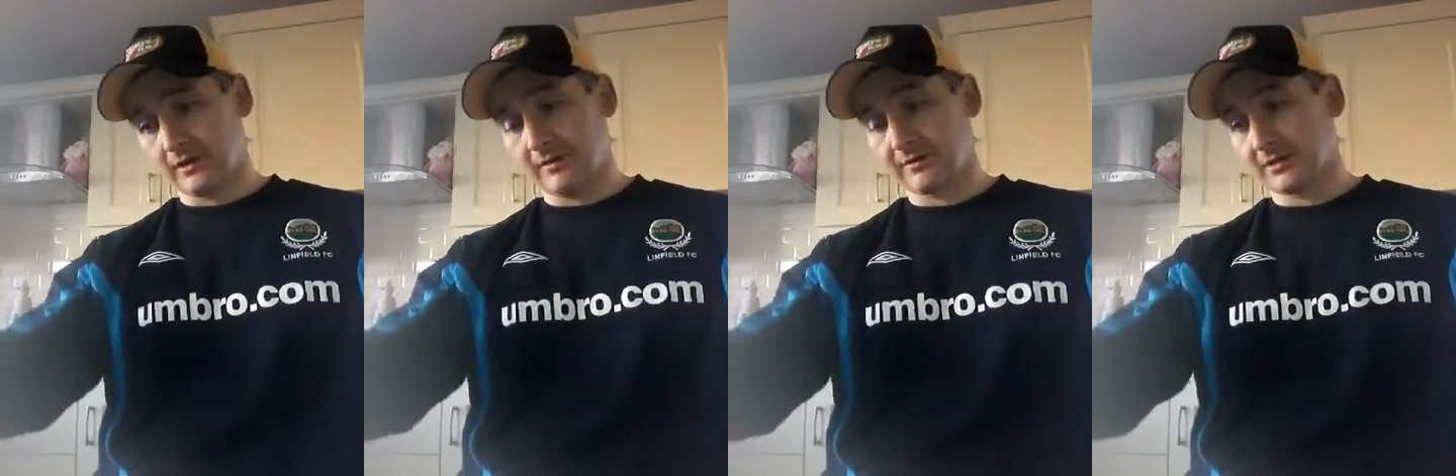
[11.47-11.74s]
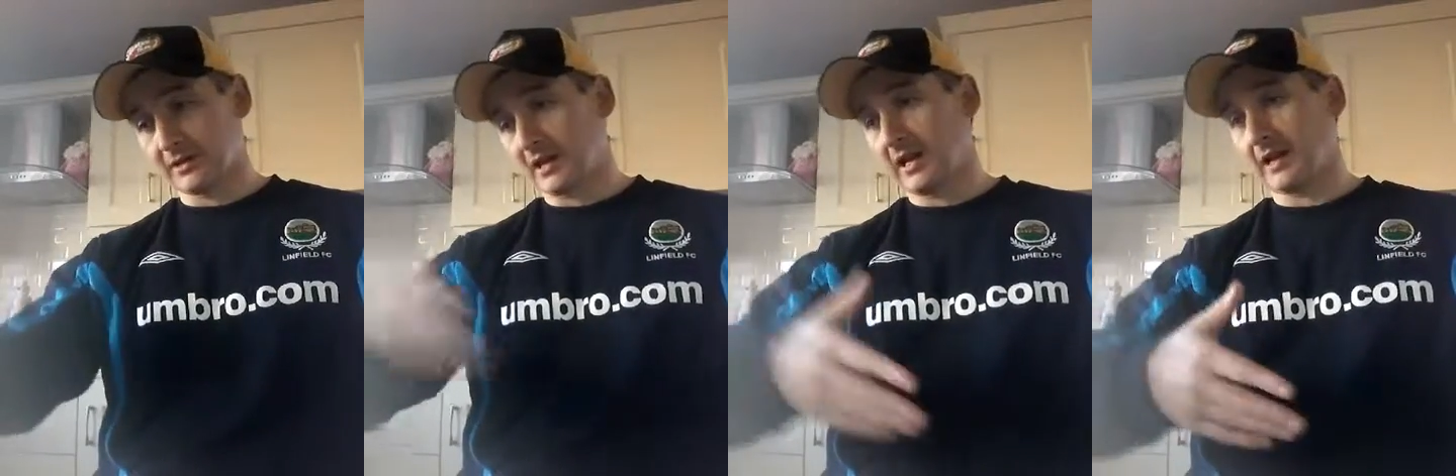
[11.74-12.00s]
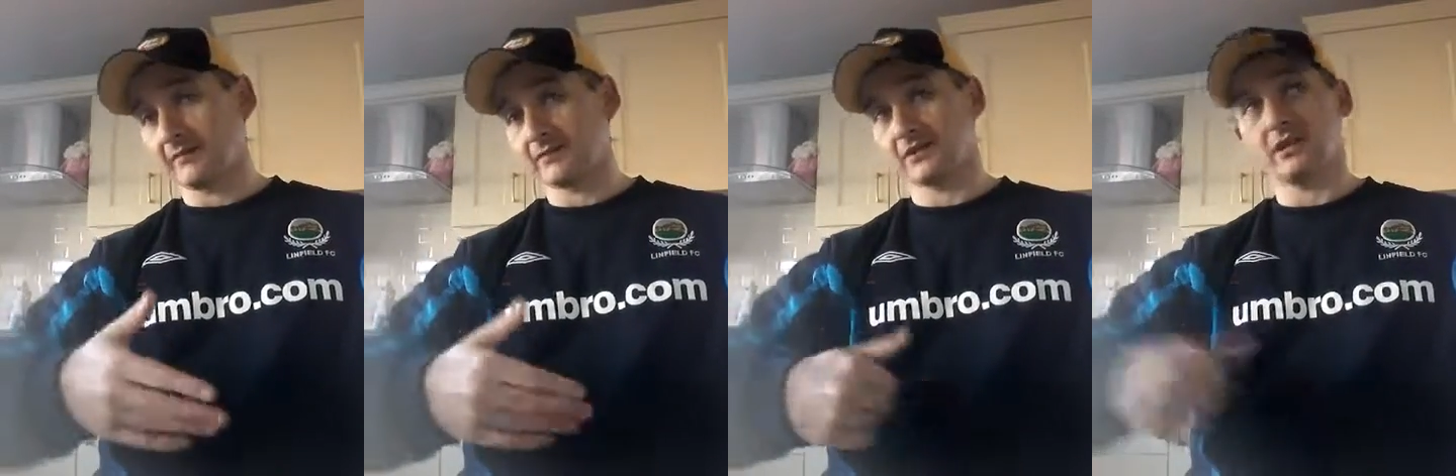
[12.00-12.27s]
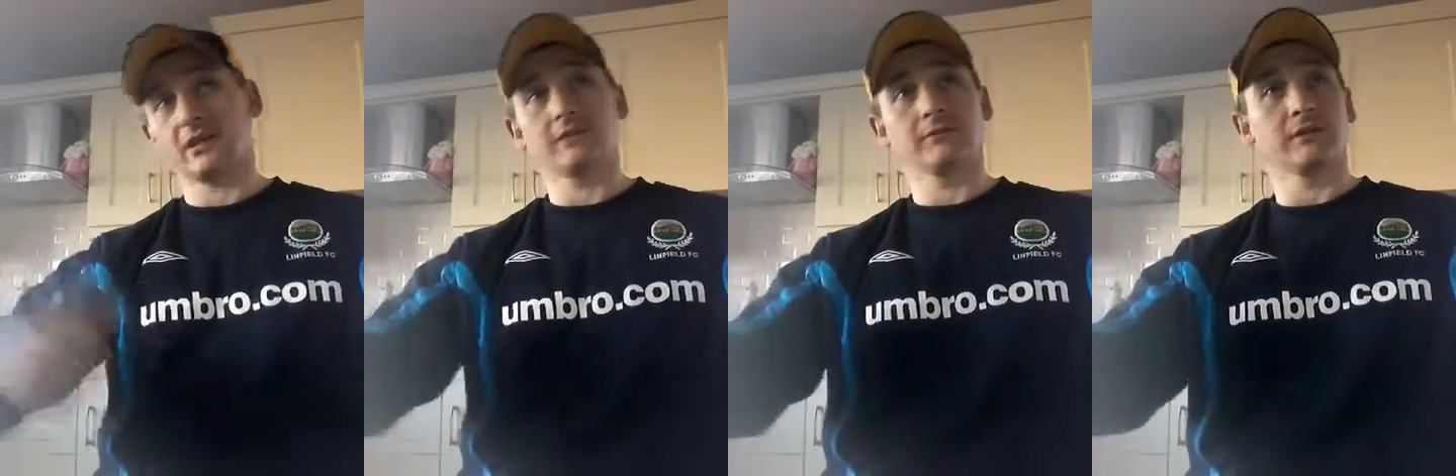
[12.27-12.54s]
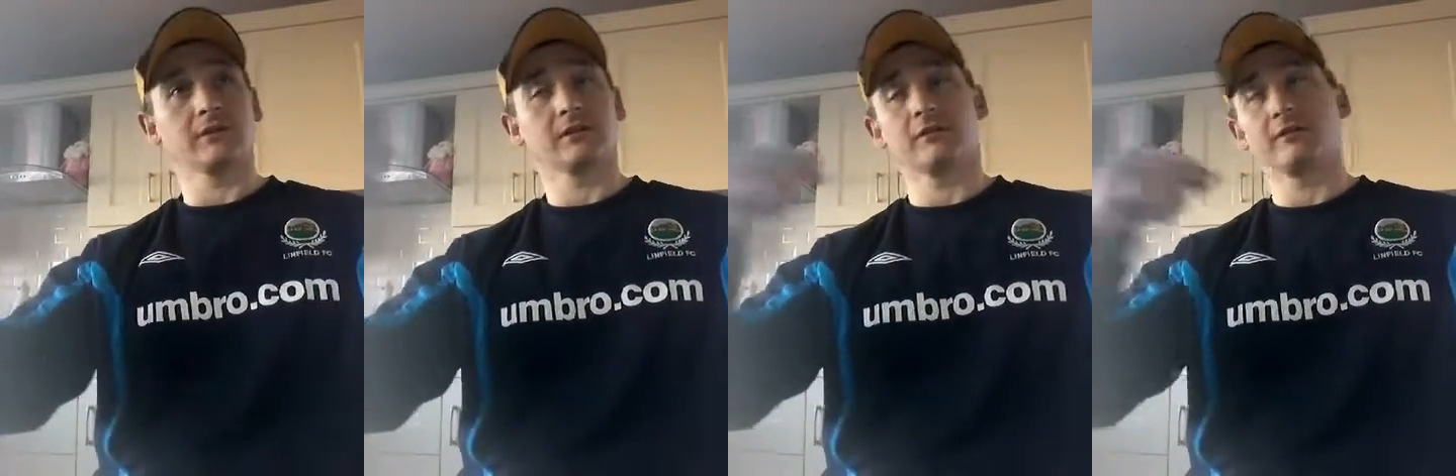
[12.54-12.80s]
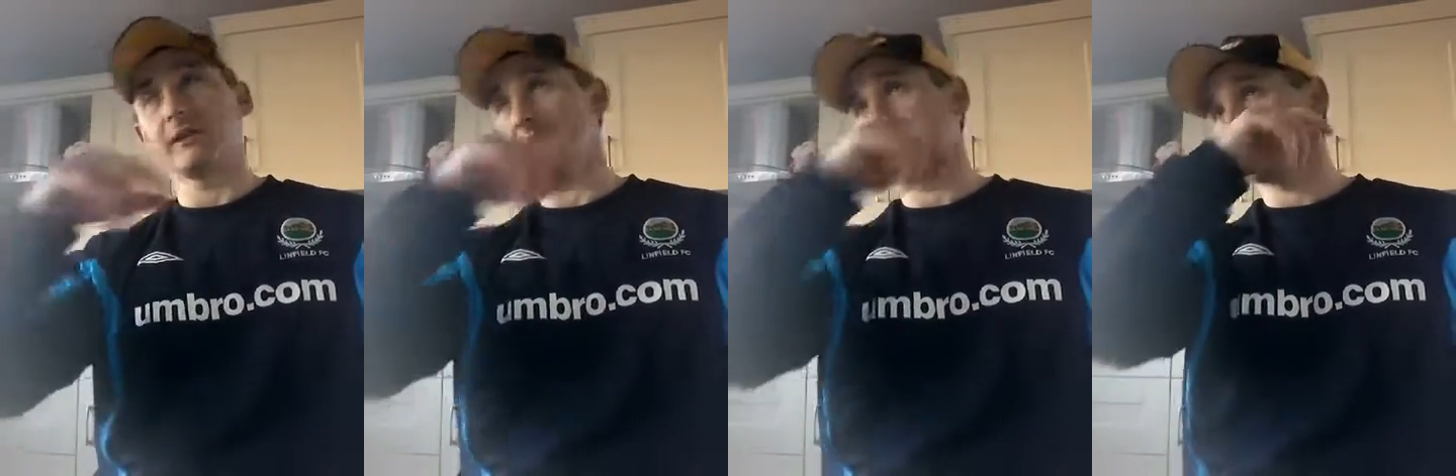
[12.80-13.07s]
I was on the left side and out to the
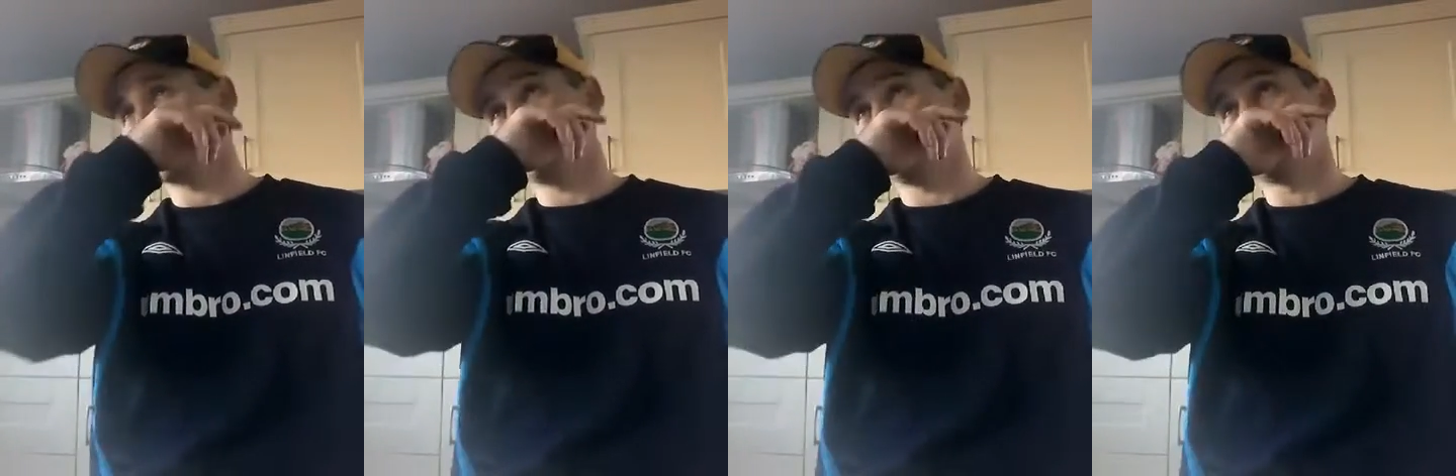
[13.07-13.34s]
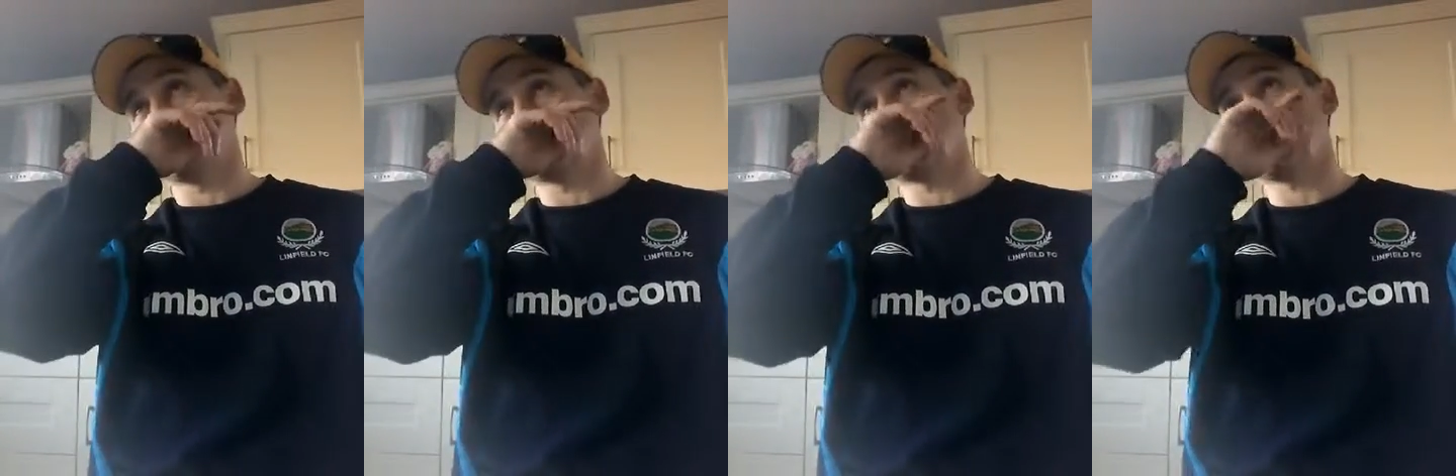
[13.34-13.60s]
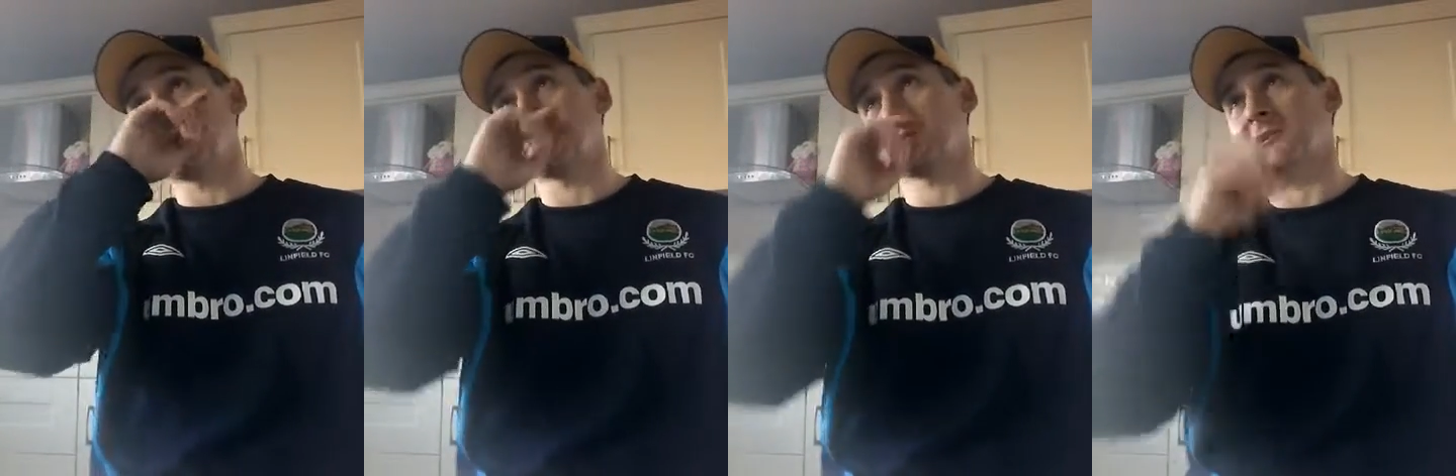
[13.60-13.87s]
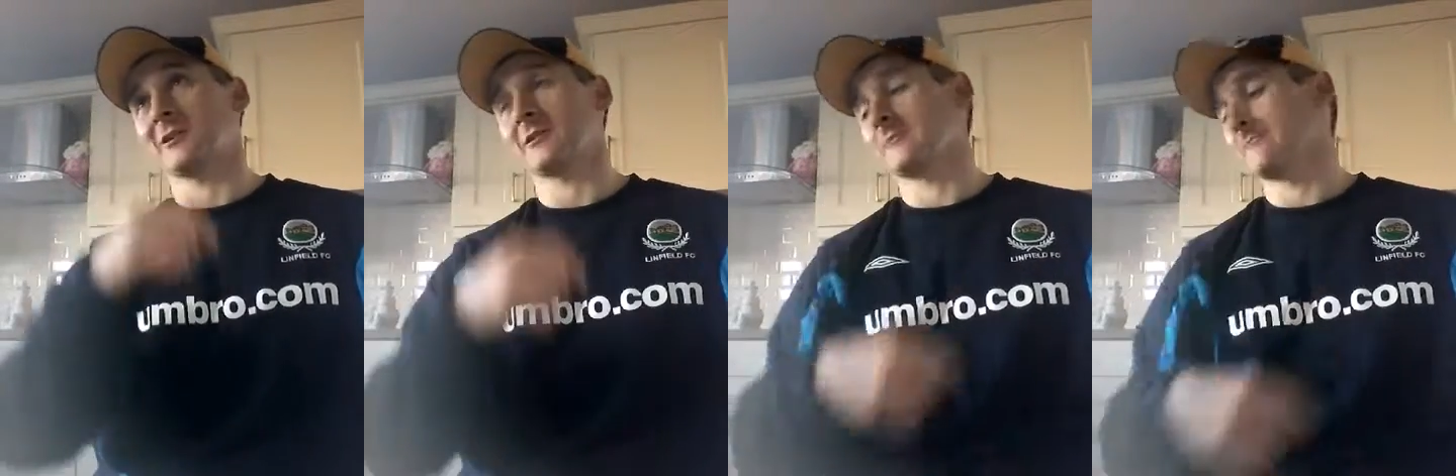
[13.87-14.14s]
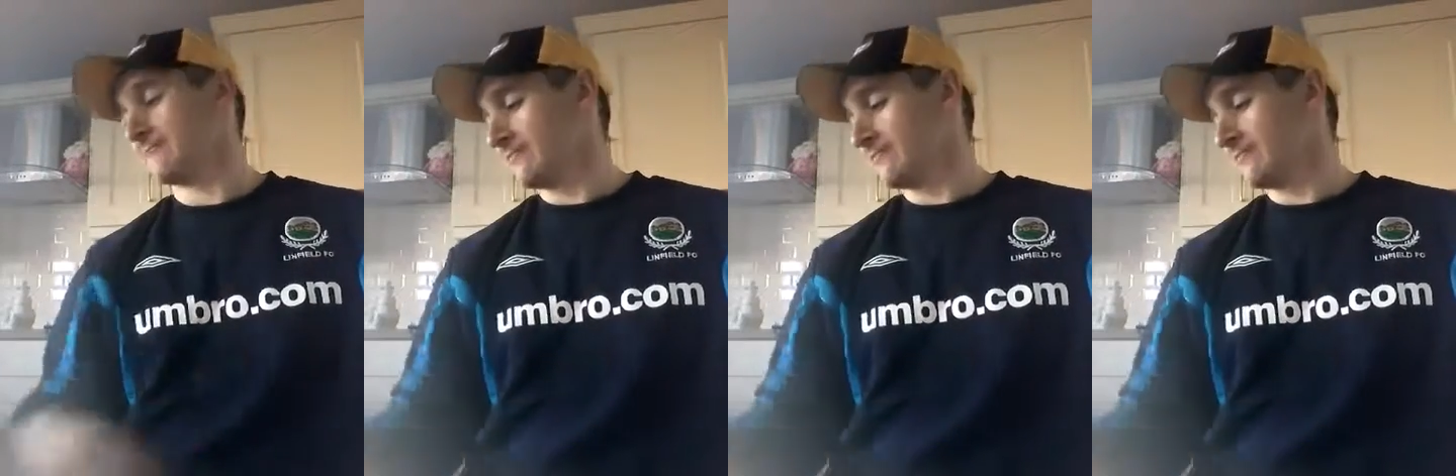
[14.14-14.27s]
right. No shot.